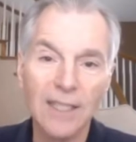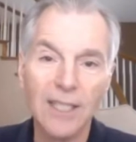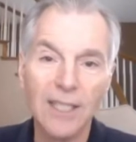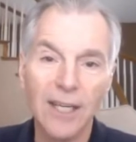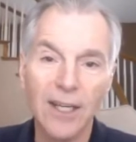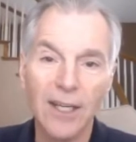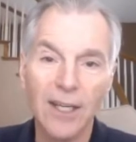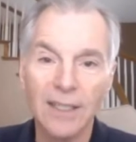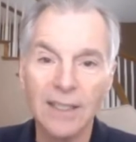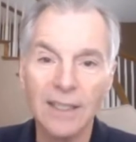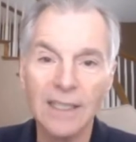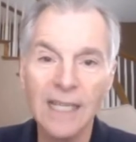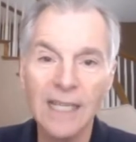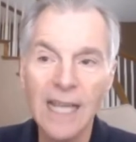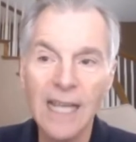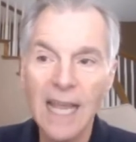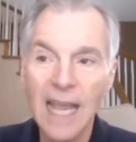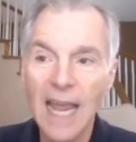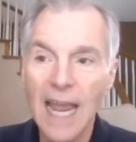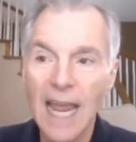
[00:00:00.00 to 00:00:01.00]
there and
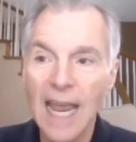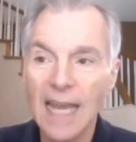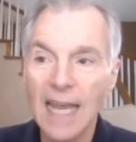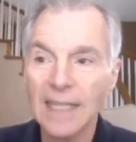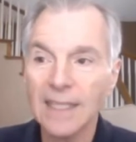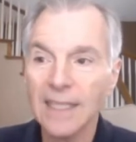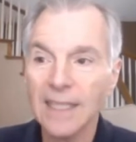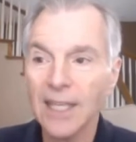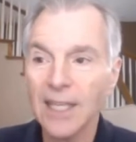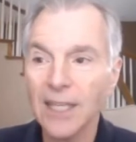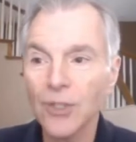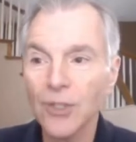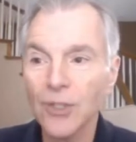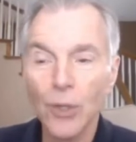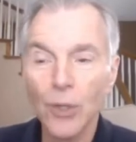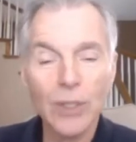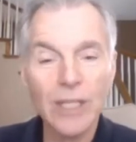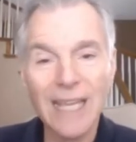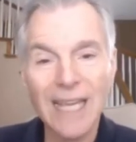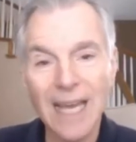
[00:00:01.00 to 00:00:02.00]

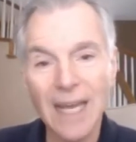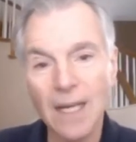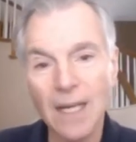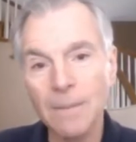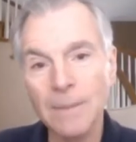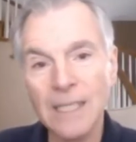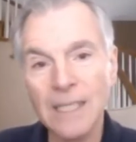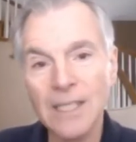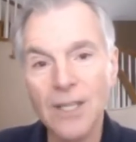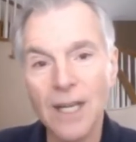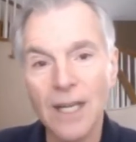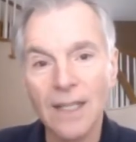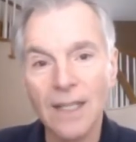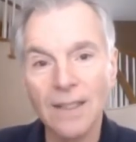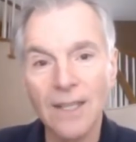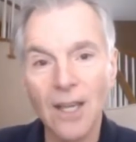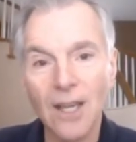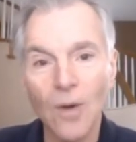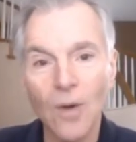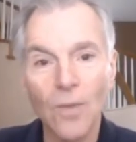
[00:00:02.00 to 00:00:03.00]
endure the elements
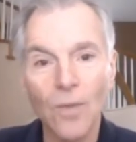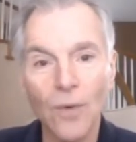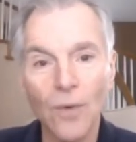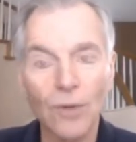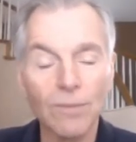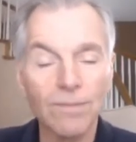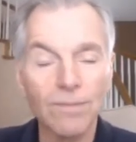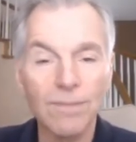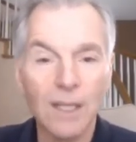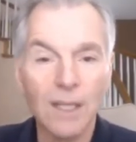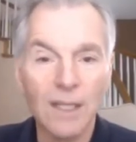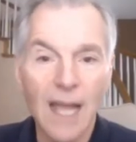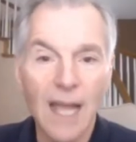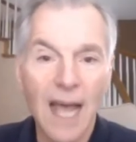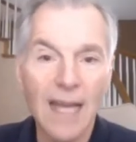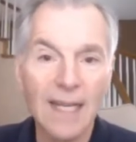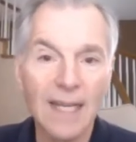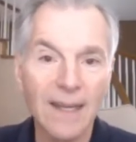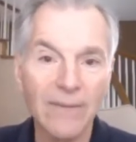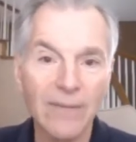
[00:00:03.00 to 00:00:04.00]
and go for a
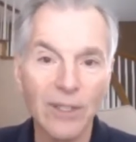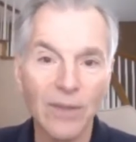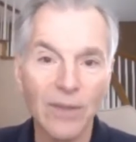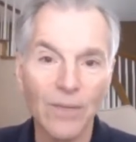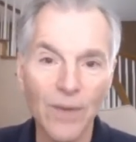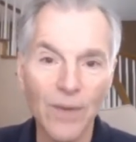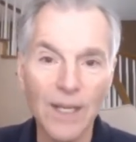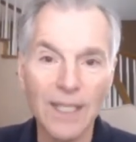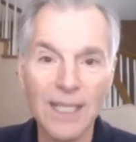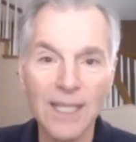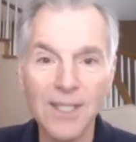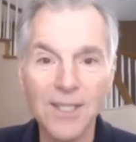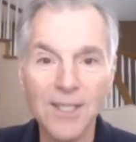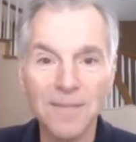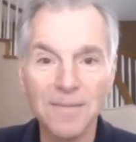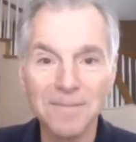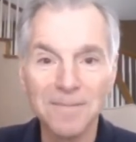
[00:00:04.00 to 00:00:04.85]
high level of fitness.